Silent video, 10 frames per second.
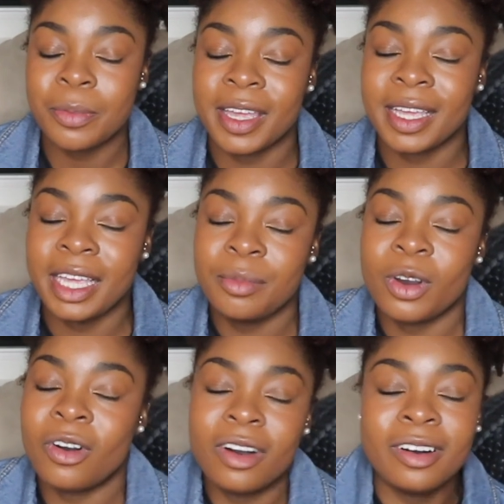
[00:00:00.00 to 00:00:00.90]
up and keep
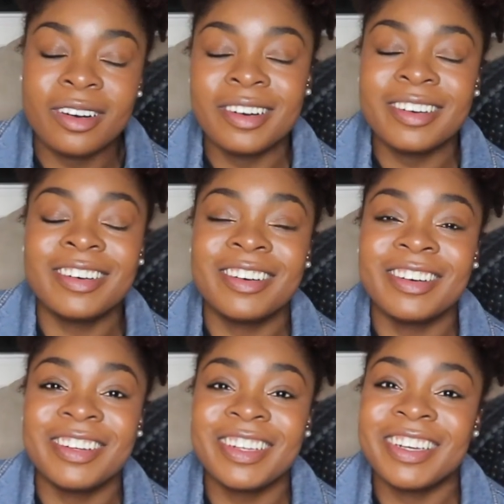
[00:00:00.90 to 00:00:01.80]

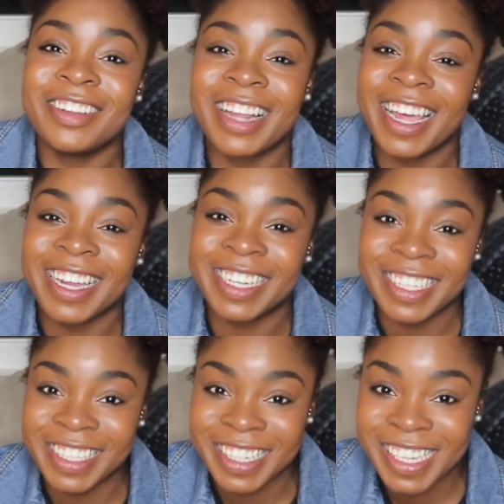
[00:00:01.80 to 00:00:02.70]
all of that
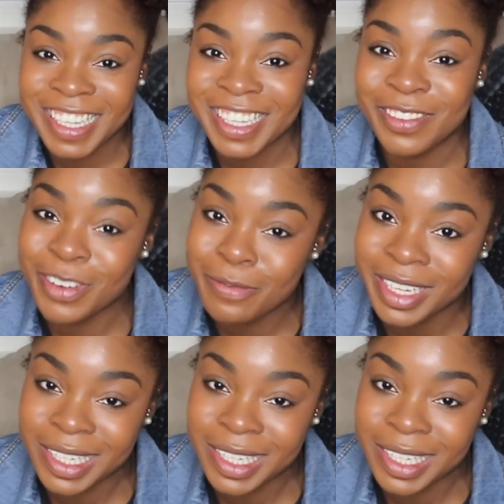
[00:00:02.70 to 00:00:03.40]
goodness from the